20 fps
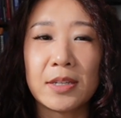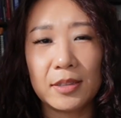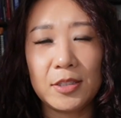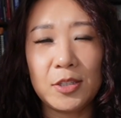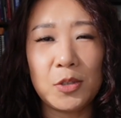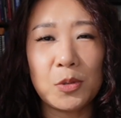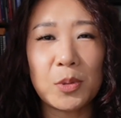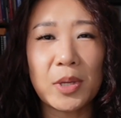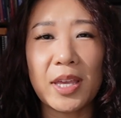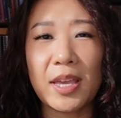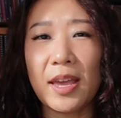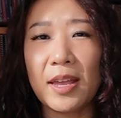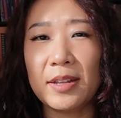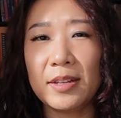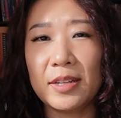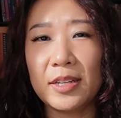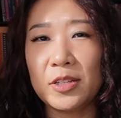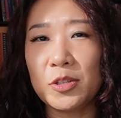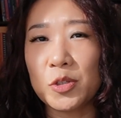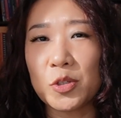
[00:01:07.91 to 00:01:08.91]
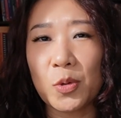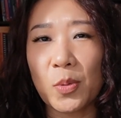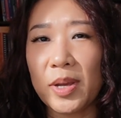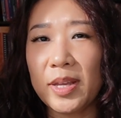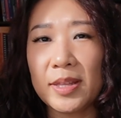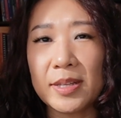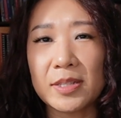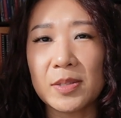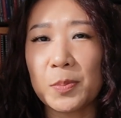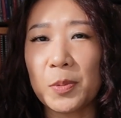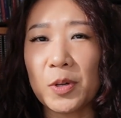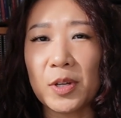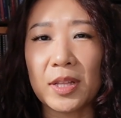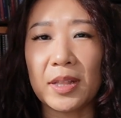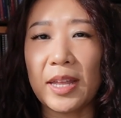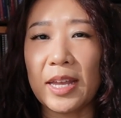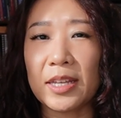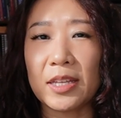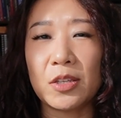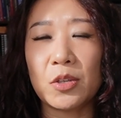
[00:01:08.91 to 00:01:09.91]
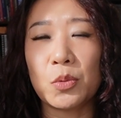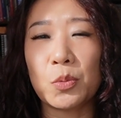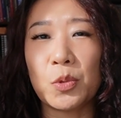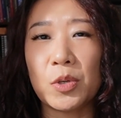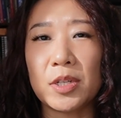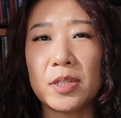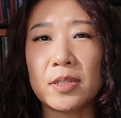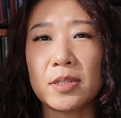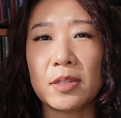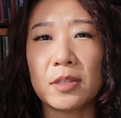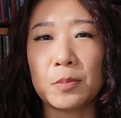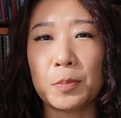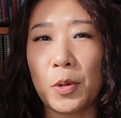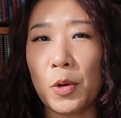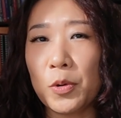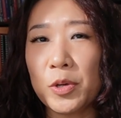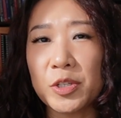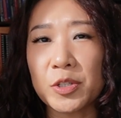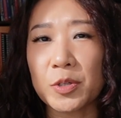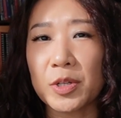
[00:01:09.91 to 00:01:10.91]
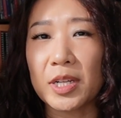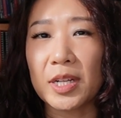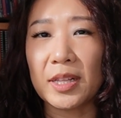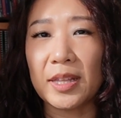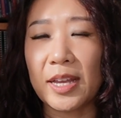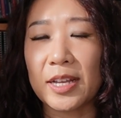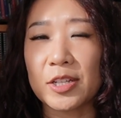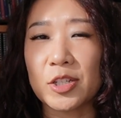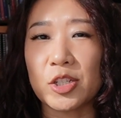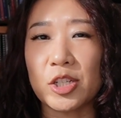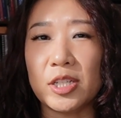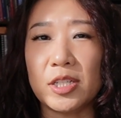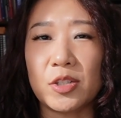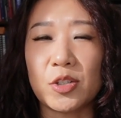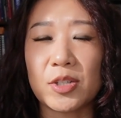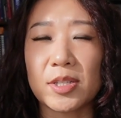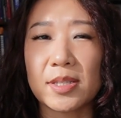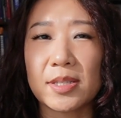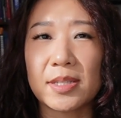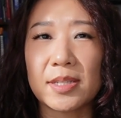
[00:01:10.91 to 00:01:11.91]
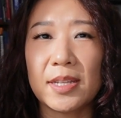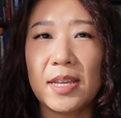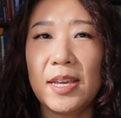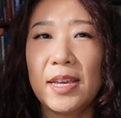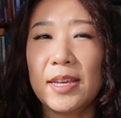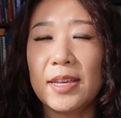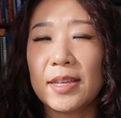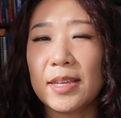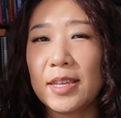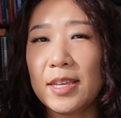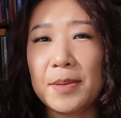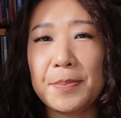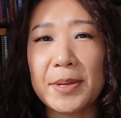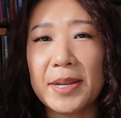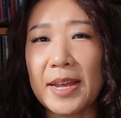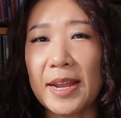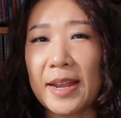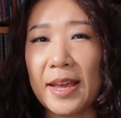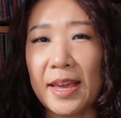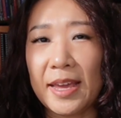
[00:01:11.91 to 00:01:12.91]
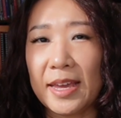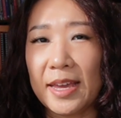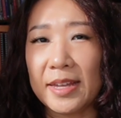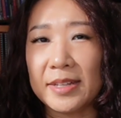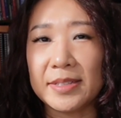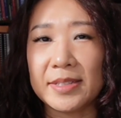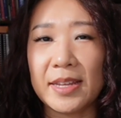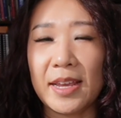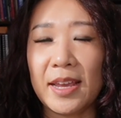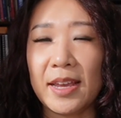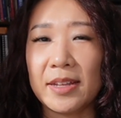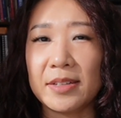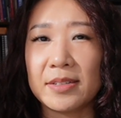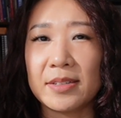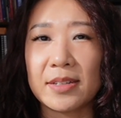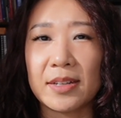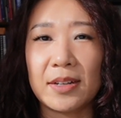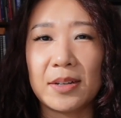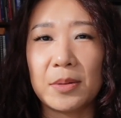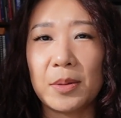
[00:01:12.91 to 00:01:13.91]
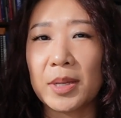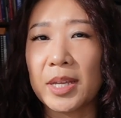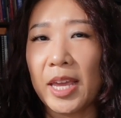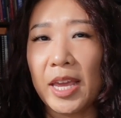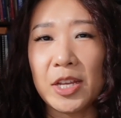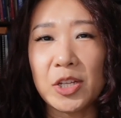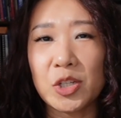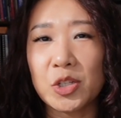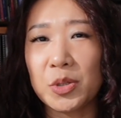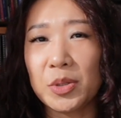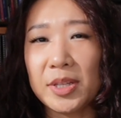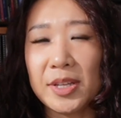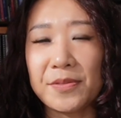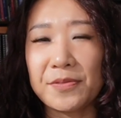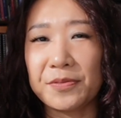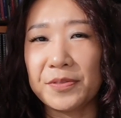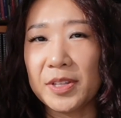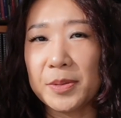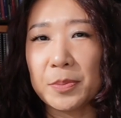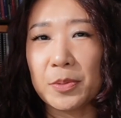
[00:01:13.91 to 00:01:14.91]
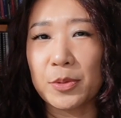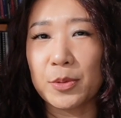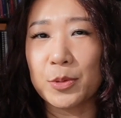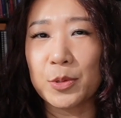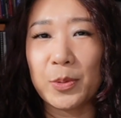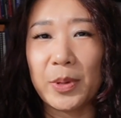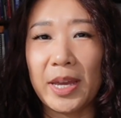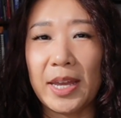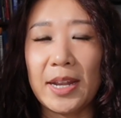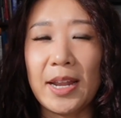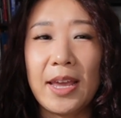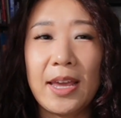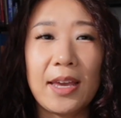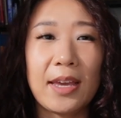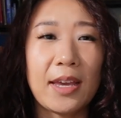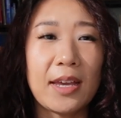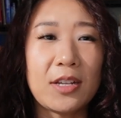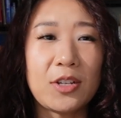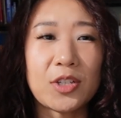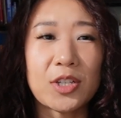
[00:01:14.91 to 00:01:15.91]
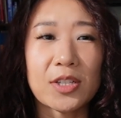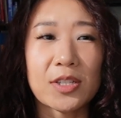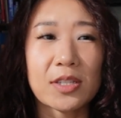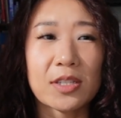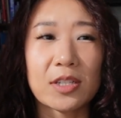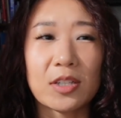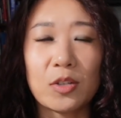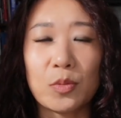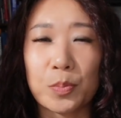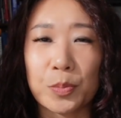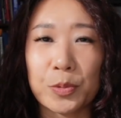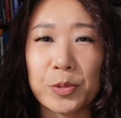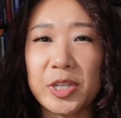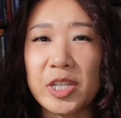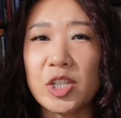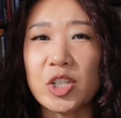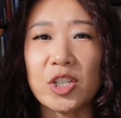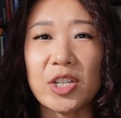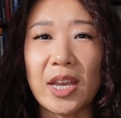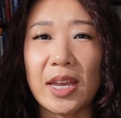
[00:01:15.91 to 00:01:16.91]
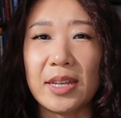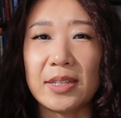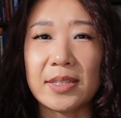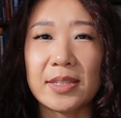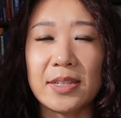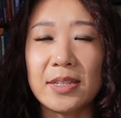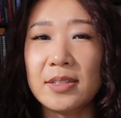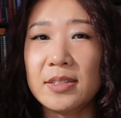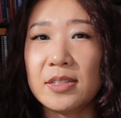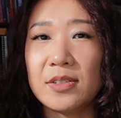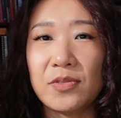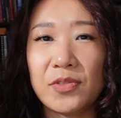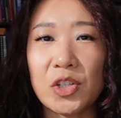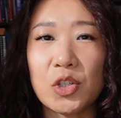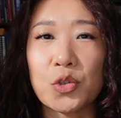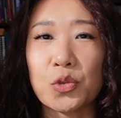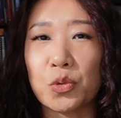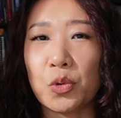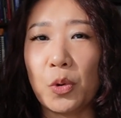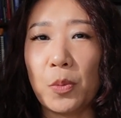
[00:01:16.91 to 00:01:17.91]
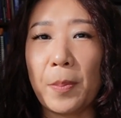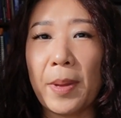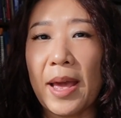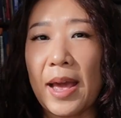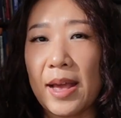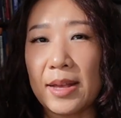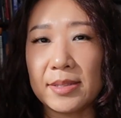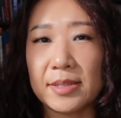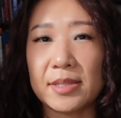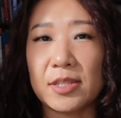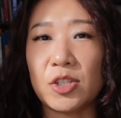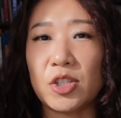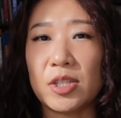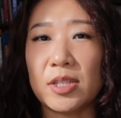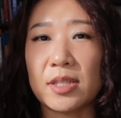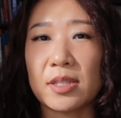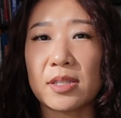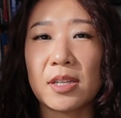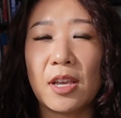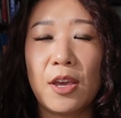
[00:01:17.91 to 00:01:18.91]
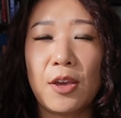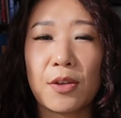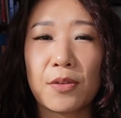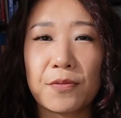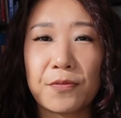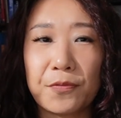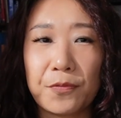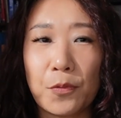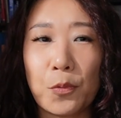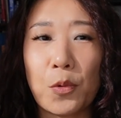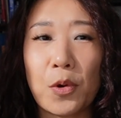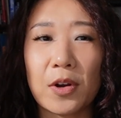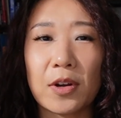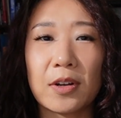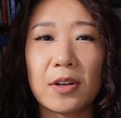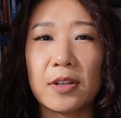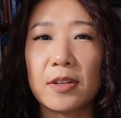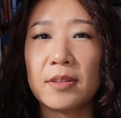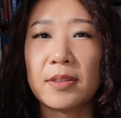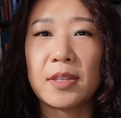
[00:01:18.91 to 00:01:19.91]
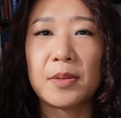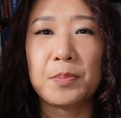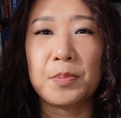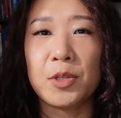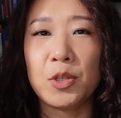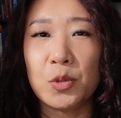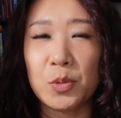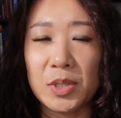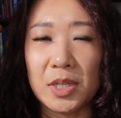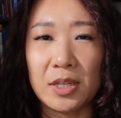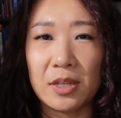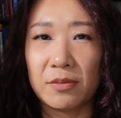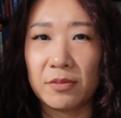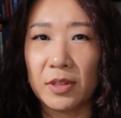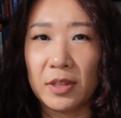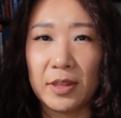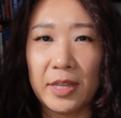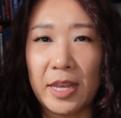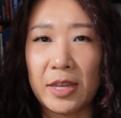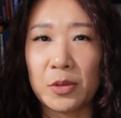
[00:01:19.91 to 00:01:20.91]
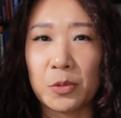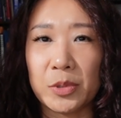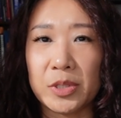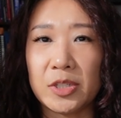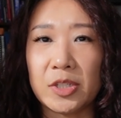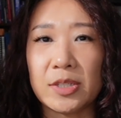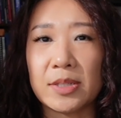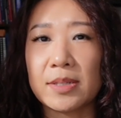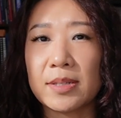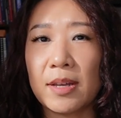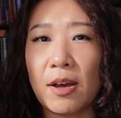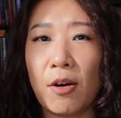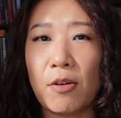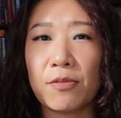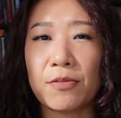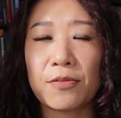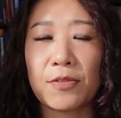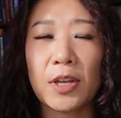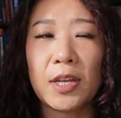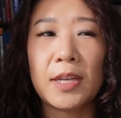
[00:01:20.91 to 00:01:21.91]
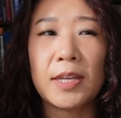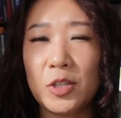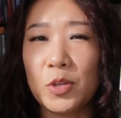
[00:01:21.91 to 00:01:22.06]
You can enjoy this book like you would a poetry collection. Just keep it at hand and occasionally flip through it and just appreciate individual passages for the beauty of the language itself.